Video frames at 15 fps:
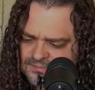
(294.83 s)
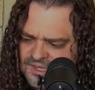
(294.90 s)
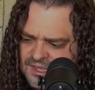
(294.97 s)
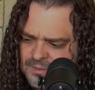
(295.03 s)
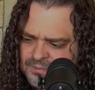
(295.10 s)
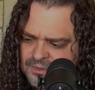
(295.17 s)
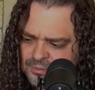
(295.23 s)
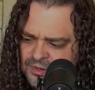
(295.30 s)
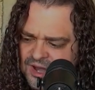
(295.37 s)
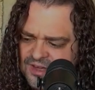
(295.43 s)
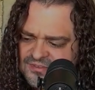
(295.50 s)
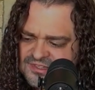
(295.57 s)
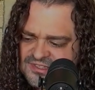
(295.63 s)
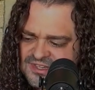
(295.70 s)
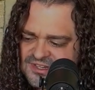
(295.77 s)
But
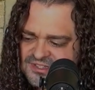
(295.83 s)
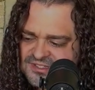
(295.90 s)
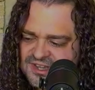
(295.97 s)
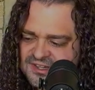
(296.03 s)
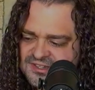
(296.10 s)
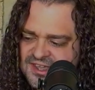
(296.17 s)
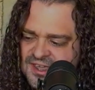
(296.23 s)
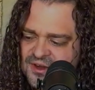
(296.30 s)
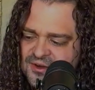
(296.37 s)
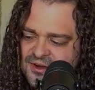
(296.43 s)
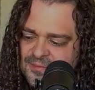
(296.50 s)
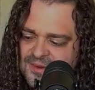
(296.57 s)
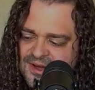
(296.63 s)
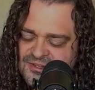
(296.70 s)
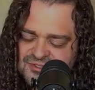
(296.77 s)
prophecy does not care
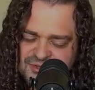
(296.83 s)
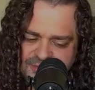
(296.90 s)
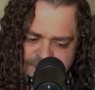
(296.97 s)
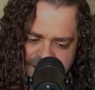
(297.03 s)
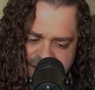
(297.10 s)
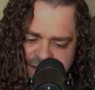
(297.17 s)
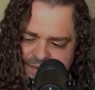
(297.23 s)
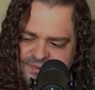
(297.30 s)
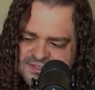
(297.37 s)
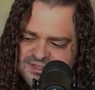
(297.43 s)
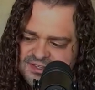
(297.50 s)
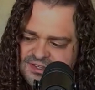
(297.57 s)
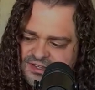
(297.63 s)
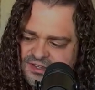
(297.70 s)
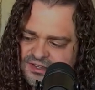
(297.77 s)
about your maps,
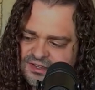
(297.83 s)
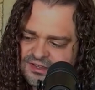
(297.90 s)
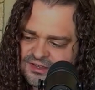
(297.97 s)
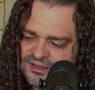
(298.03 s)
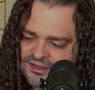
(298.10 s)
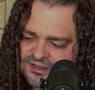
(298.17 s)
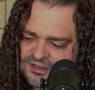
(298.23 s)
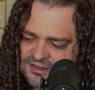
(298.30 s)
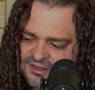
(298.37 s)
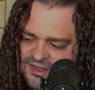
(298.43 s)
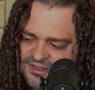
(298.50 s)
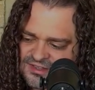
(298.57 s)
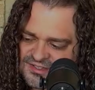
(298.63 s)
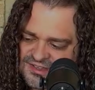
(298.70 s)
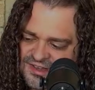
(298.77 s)

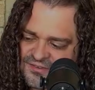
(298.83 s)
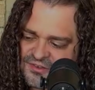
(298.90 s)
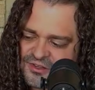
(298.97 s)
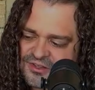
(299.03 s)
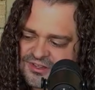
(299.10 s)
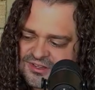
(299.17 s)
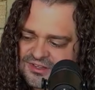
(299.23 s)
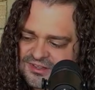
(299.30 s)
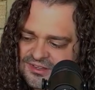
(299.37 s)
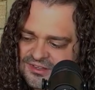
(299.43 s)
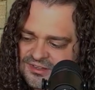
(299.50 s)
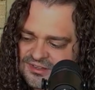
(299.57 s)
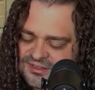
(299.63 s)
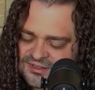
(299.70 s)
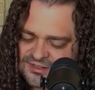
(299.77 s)
and the devil,
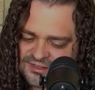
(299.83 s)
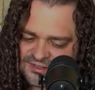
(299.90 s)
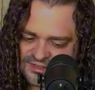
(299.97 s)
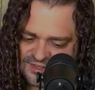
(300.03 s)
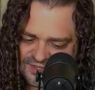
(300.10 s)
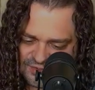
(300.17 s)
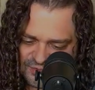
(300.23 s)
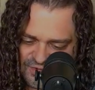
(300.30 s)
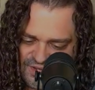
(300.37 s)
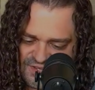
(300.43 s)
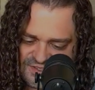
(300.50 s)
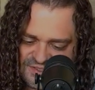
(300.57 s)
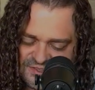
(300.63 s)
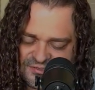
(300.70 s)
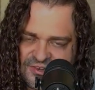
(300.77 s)
he
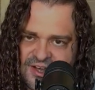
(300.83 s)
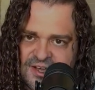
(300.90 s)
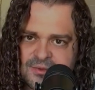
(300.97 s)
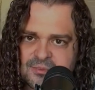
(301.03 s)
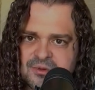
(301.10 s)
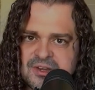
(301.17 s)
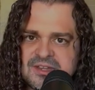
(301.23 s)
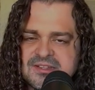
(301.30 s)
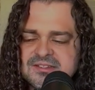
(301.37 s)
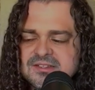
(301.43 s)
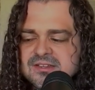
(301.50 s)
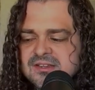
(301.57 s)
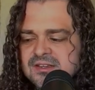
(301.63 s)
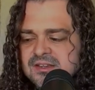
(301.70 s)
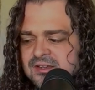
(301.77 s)
reads the fine print
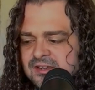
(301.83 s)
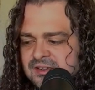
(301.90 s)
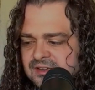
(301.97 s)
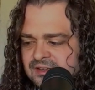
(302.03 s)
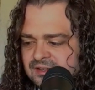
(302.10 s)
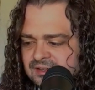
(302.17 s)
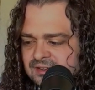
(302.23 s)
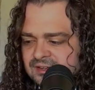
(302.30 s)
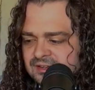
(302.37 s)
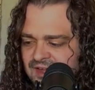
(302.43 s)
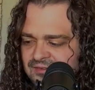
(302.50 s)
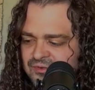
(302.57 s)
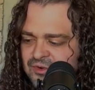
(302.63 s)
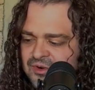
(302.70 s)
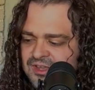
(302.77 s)

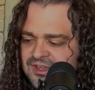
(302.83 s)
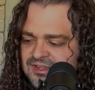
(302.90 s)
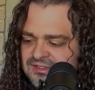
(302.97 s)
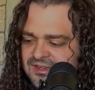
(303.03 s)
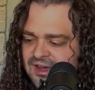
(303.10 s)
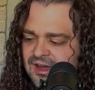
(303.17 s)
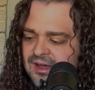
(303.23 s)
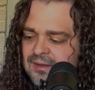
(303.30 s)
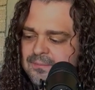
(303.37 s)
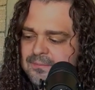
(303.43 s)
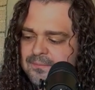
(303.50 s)
every time.